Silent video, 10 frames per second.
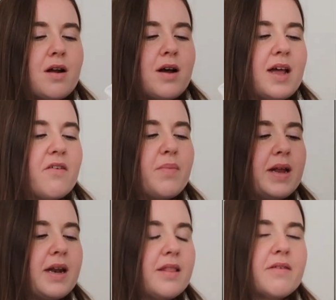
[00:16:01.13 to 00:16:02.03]
on have
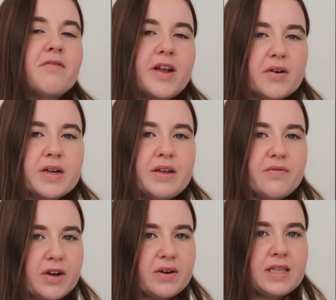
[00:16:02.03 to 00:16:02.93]
been in the very,
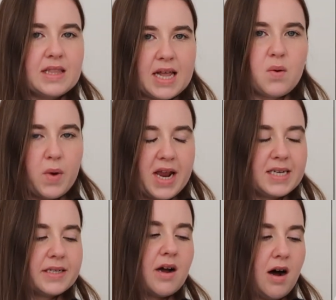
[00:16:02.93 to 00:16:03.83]
very
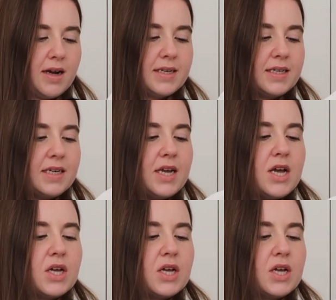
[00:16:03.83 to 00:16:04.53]
lightweight cotton.